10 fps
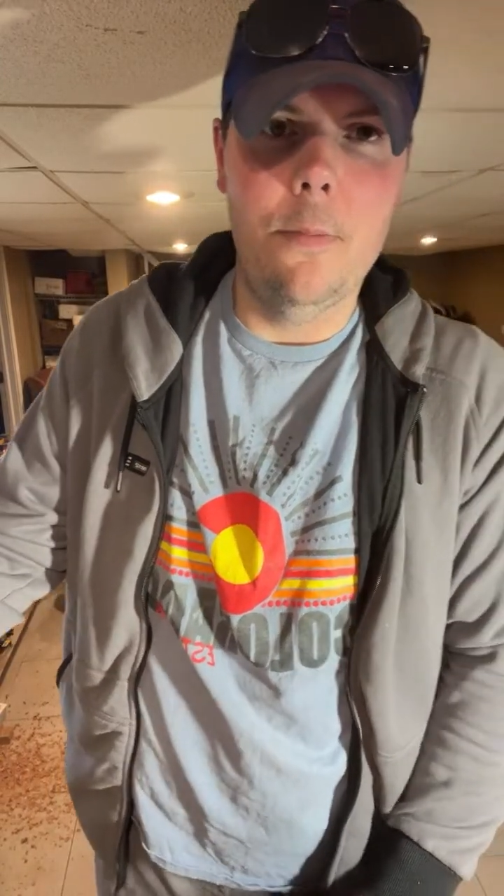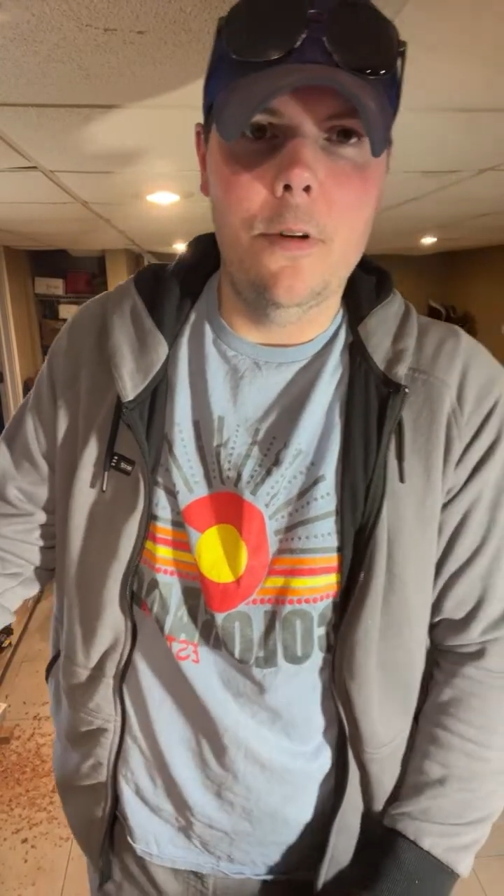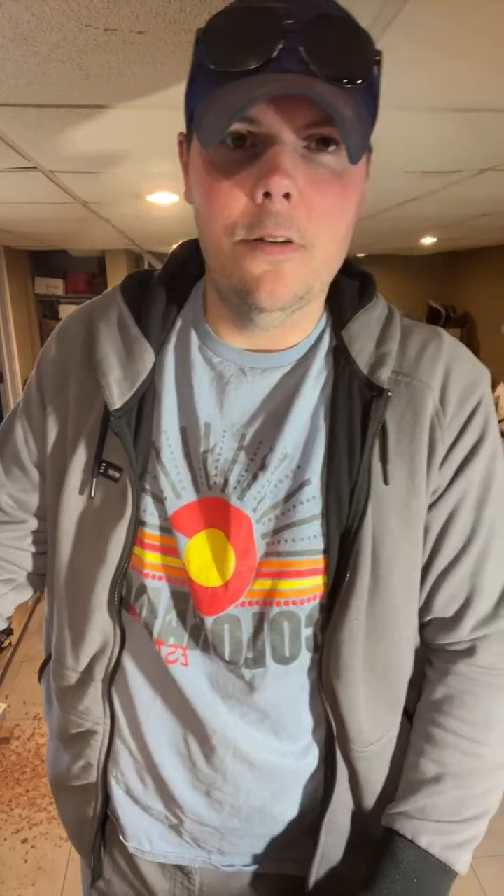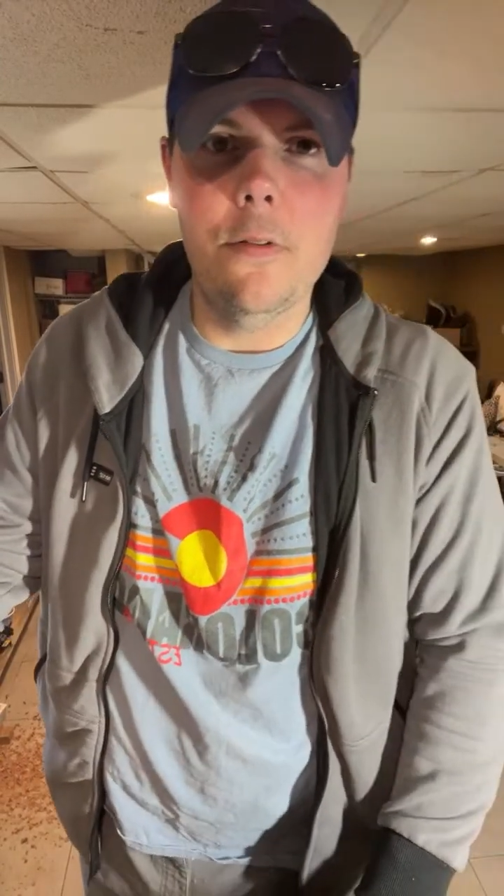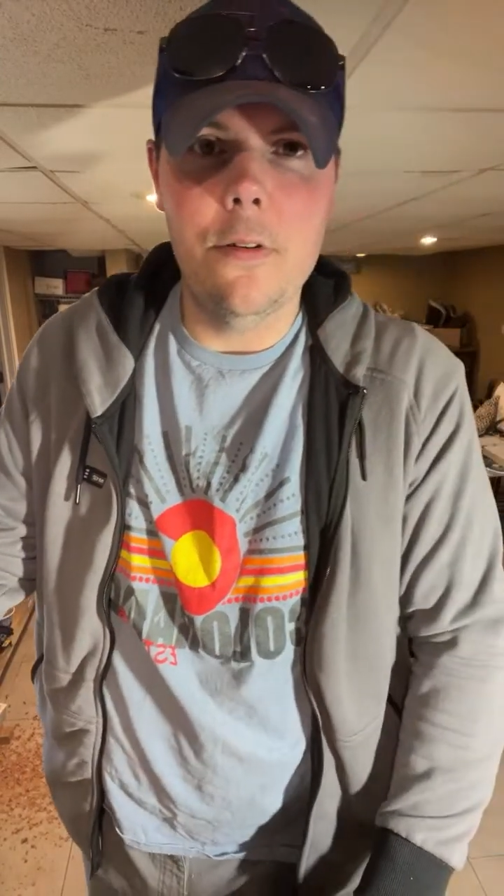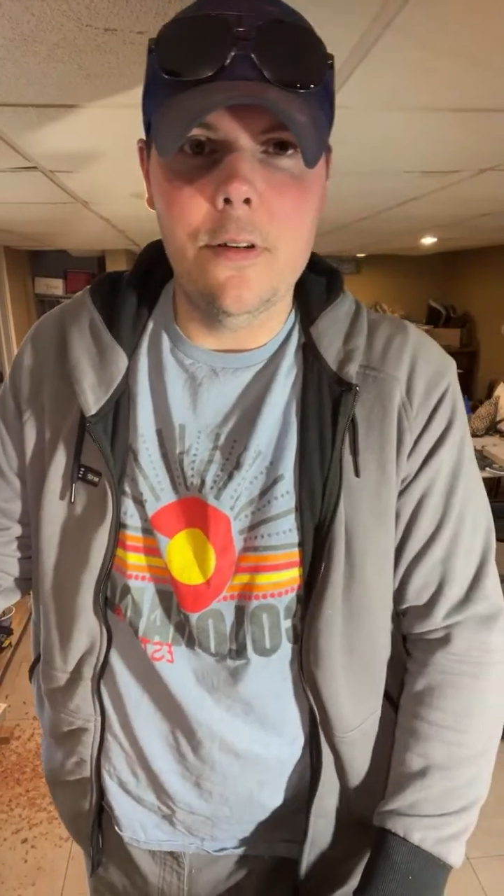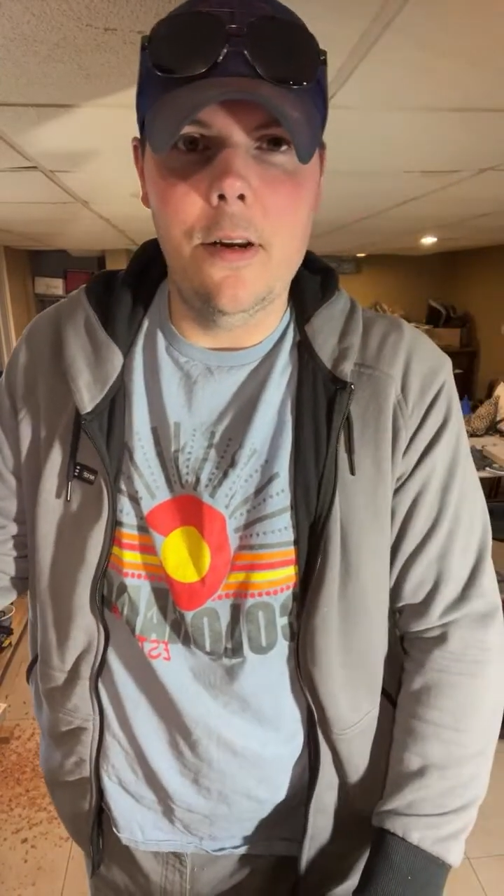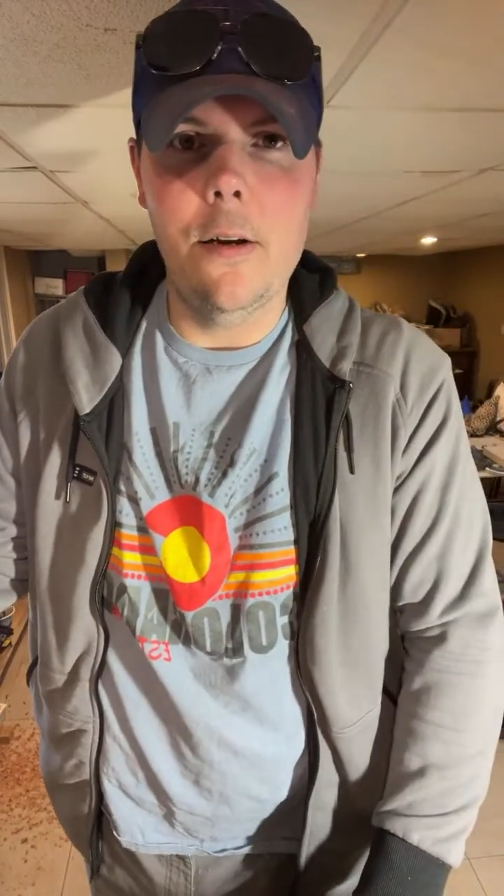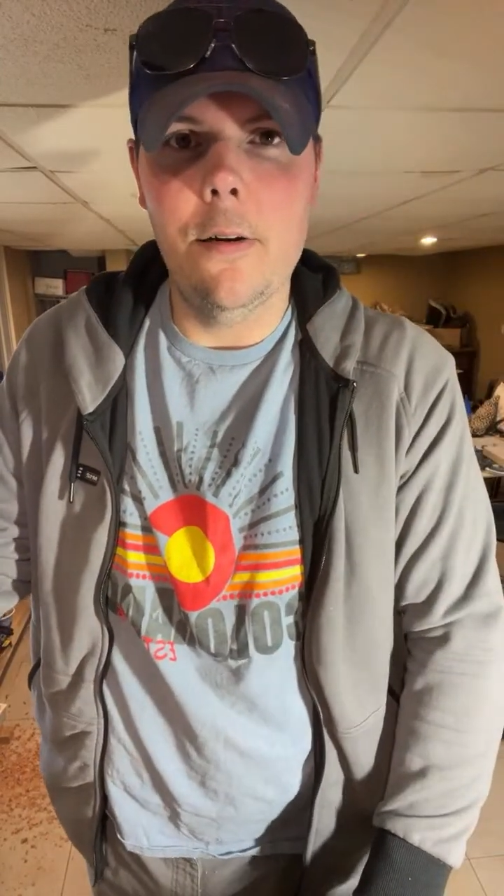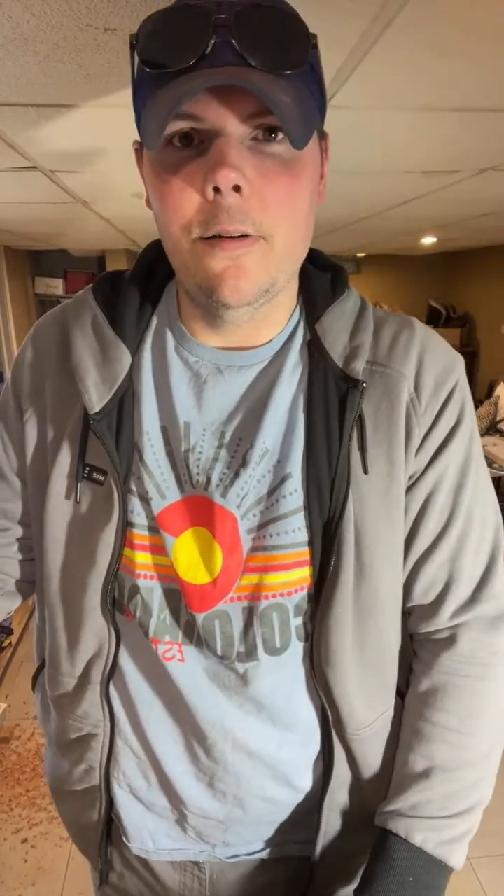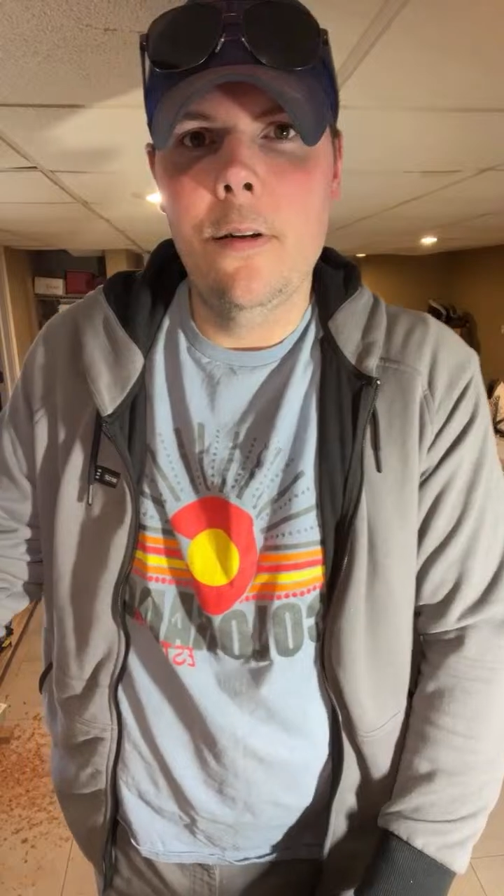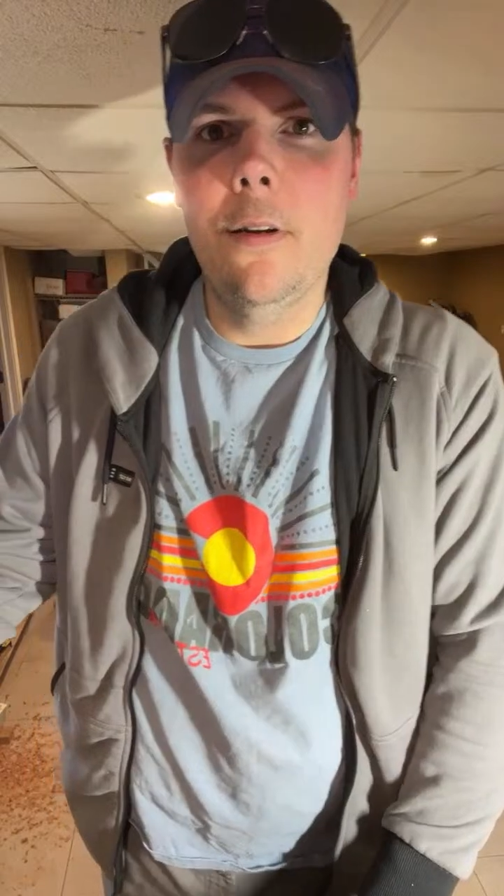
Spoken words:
bucks for a sander.